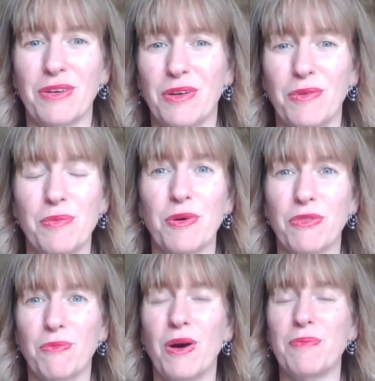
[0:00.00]
You know, we
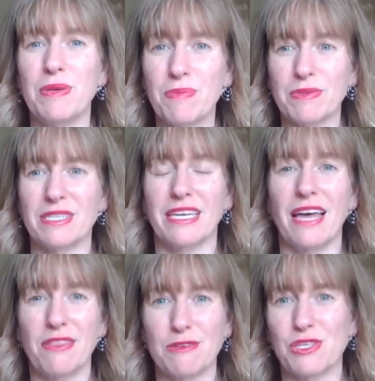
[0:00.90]
both want people to
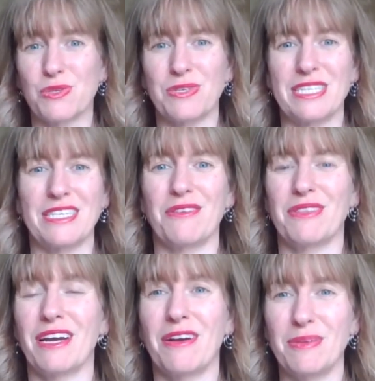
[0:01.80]
get their stories out
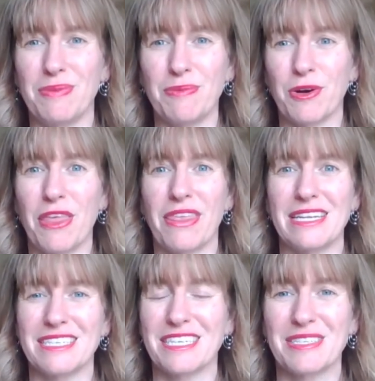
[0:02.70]
there and be more
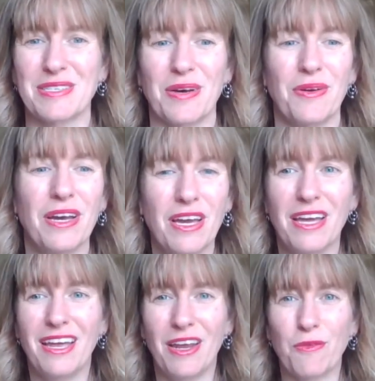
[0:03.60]
authentic. So,
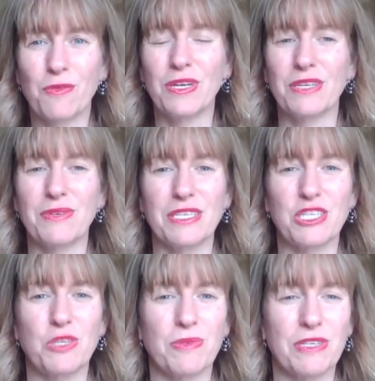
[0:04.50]
really, really
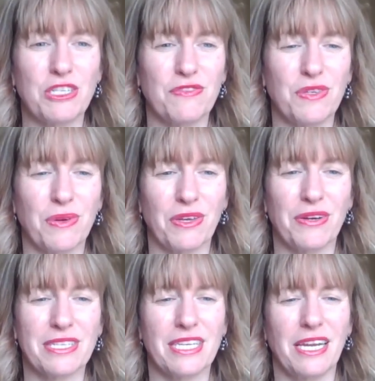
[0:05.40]
super interview with
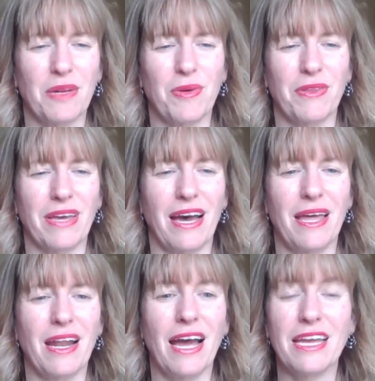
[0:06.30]
her. Excited about
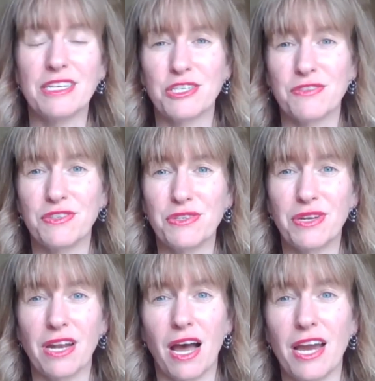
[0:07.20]
that. I
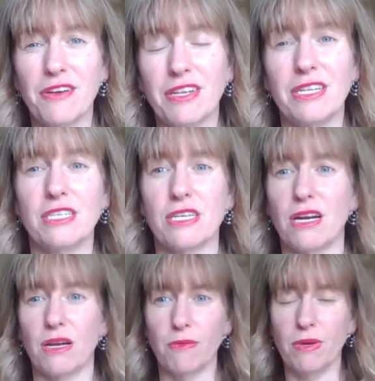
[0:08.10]
interviewed and hired an
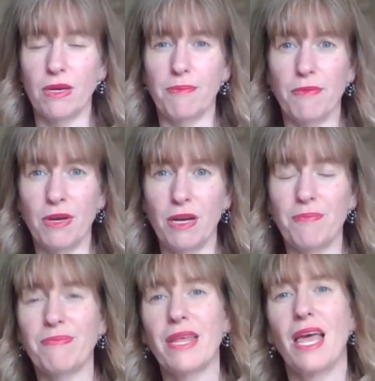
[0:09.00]
intern. Whoop, whoop.